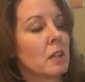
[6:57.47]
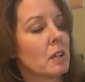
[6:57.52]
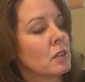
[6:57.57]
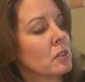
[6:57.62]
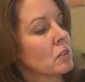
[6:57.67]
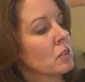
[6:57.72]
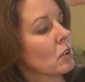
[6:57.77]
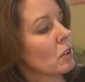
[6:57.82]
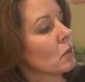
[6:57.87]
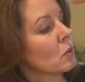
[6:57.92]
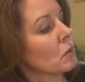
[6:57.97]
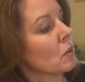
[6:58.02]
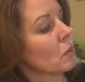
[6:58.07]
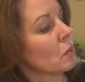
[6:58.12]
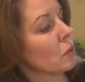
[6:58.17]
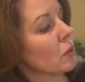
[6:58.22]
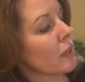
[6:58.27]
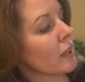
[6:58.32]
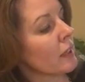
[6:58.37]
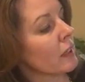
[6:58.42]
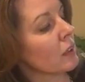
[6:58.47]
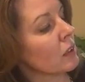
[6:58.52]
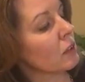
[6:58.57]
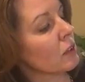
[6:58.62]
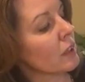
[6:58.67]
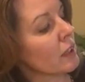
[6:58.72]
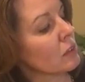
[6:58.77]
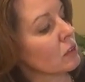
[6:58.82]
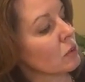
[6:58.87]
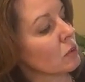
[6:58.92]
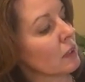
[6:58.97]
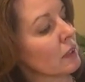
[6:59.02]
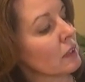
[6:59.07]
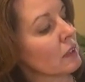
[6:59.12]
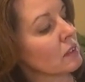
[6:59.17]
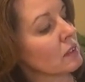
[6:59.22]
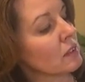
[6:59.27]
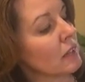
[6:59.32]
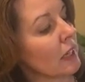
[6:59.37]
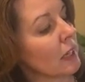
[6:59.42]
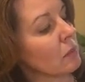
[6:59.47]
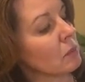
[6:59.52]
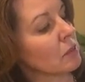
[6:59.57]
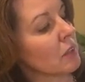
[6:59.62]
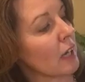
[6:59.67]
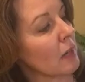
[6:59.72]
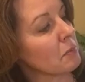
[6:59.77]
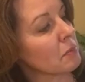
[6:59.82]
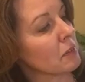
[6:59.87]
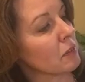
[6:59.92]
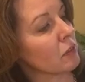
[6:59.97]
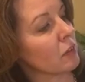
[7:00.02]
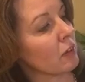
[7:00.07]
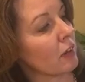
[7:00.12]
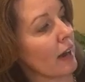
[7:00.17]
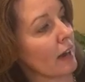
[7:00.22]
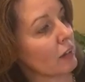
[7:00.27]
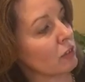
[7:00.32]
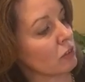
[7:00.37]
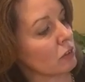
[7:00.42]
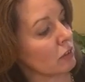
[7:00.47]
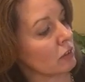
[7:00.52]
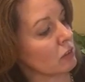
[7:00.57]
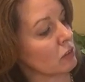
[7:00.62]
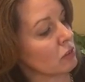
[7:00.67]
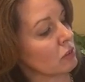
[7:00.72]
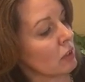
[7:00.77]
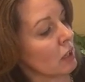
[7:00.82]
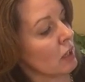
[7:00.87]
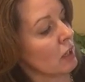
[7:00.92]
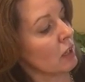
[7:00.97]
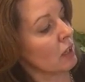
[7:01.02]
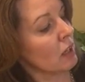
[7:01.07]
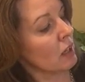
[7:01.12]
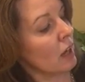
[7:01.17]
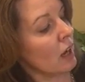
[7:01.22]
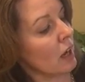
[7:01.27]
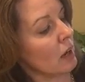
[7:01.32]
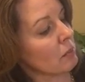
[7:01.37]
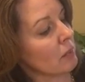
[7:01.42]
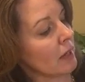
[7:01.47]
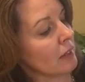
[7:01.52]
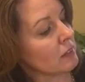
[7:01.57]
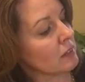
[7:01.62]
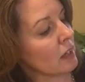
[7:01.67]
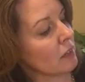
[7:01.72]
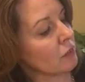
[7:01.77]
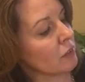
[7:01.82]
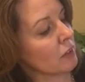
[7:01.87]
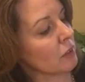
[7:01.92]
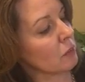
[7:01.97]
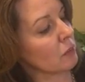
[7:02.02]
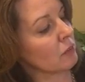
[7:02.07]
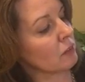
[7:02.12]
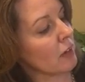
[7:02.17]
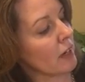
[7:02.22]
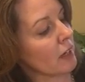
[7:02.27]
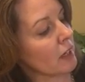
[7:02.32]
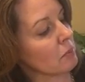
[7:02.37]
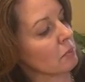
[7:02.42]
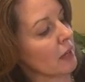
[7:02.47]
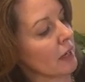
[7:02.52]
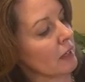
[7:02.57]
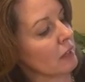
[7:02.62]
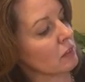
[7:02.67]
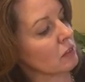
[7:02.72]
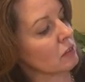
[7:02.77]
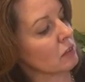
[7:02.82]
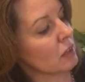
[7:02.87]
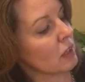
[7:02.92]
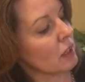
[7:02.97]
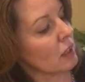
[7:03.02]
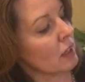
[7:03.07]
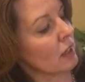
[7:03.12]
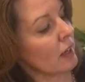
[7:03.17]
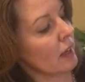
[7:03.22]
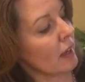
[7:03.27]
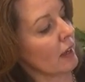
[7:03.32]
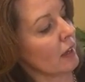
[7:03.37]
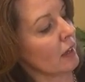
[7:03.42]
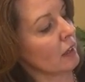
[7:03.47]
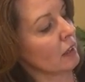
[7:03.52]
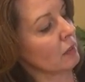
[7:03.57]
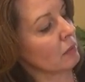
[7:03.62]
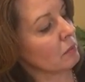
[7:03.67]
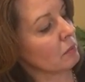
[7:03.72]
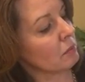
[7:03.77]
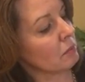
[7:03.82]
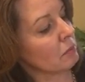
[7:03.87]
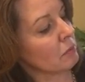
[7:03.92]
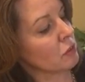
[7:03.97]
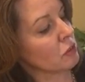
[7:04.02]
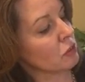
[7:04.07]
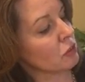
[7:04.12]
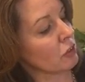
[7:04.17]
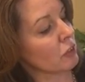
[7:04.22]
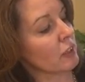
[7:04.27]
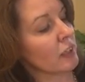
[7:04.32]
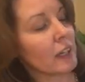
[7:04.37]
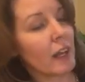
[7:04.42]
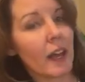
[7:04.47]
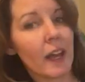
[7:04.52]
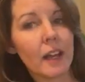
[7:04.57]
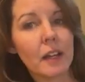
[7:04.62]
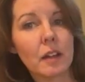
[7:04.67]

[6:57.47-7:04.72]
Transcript: So we're going to look at doing the same types of corrections. I definitely would recommend a sturdy